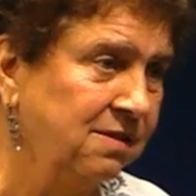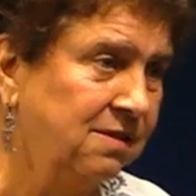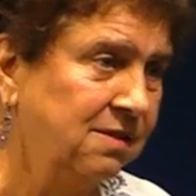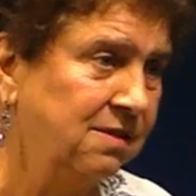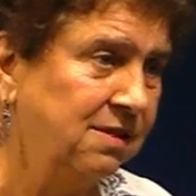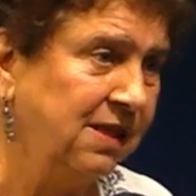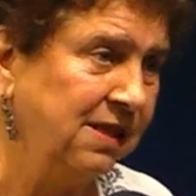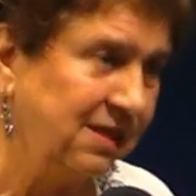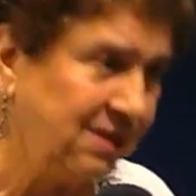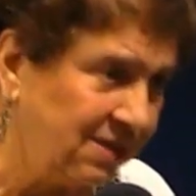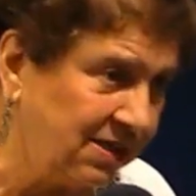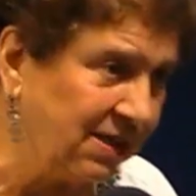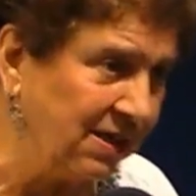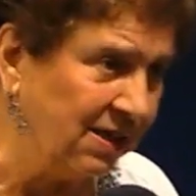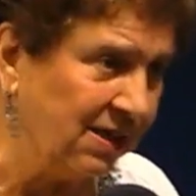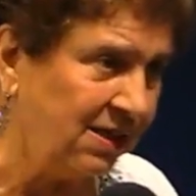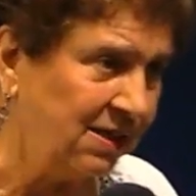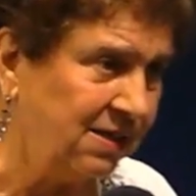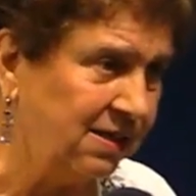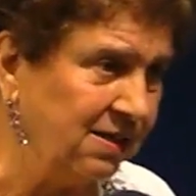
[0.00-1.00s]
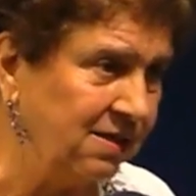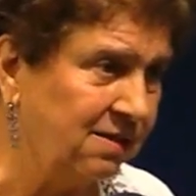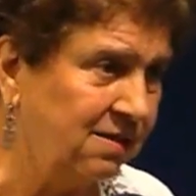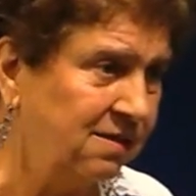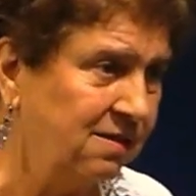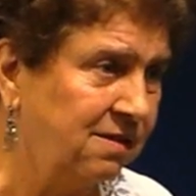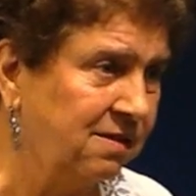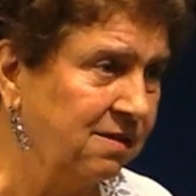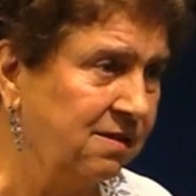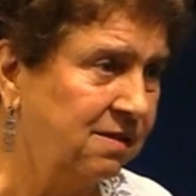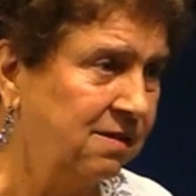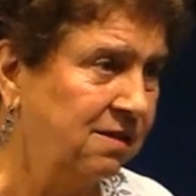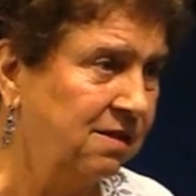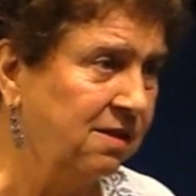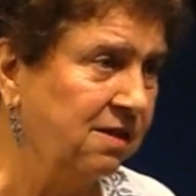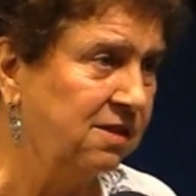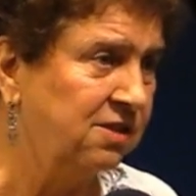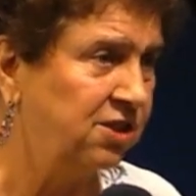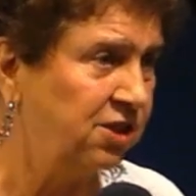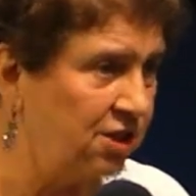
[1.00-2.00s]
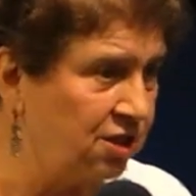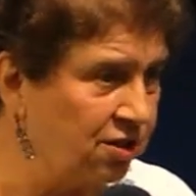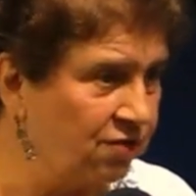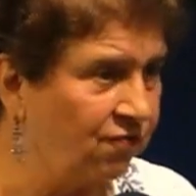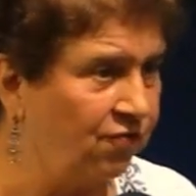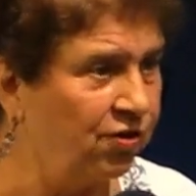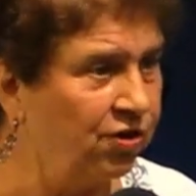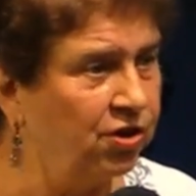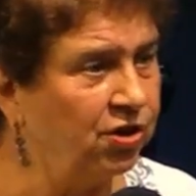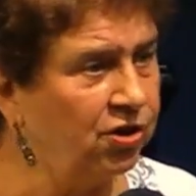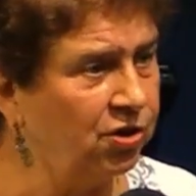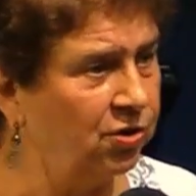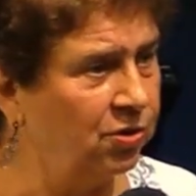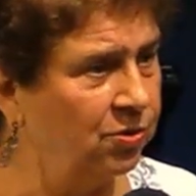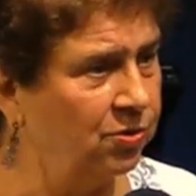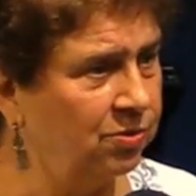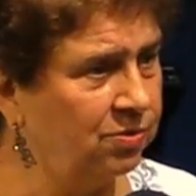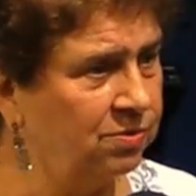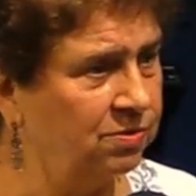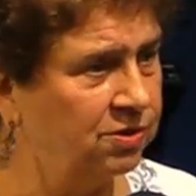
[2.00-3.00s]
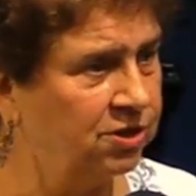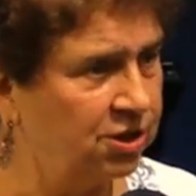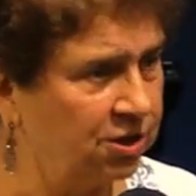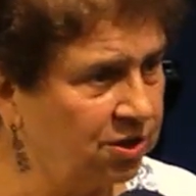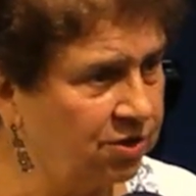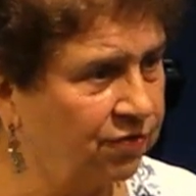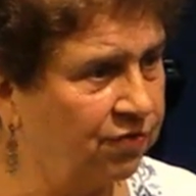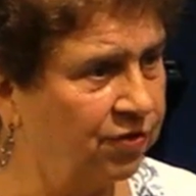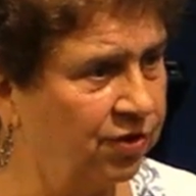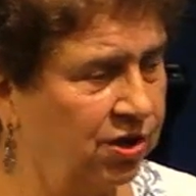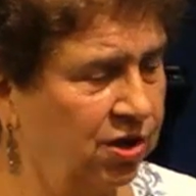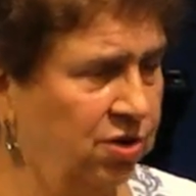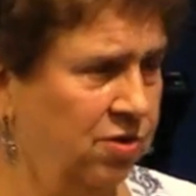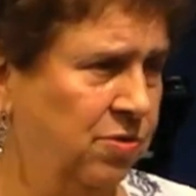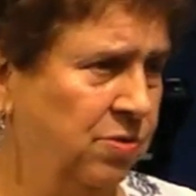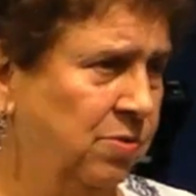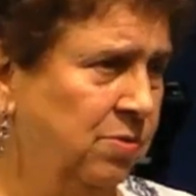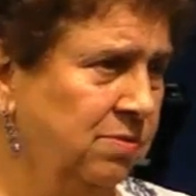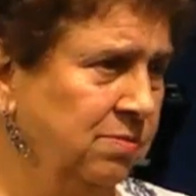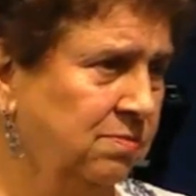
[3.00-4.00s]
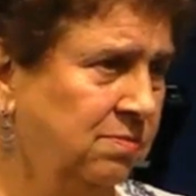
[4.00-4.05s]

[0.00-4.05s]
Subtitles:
He did. Just for you. Just for you.